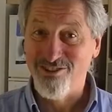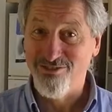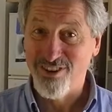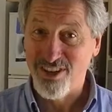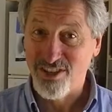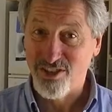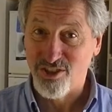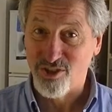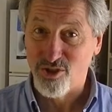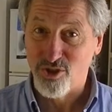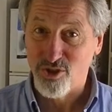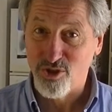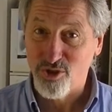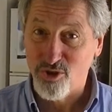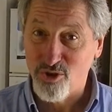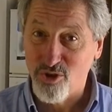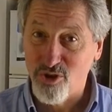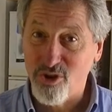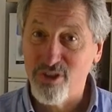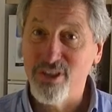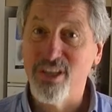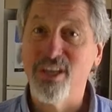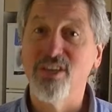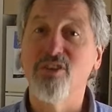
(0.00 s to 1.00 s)
rest
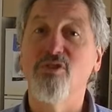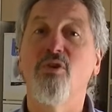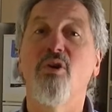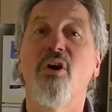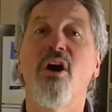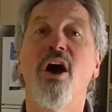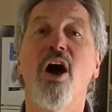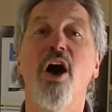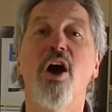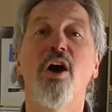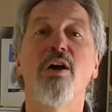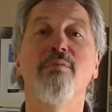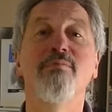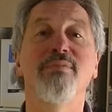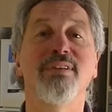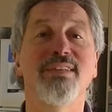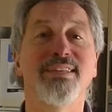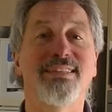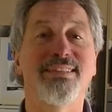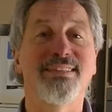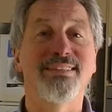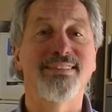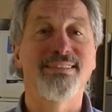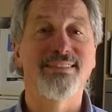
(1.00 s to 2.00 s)
assured that your home
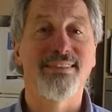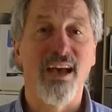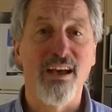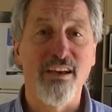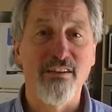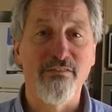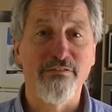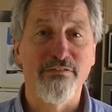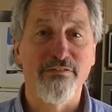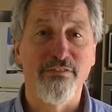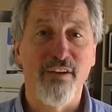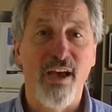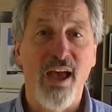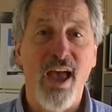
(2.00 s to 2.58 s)
is safe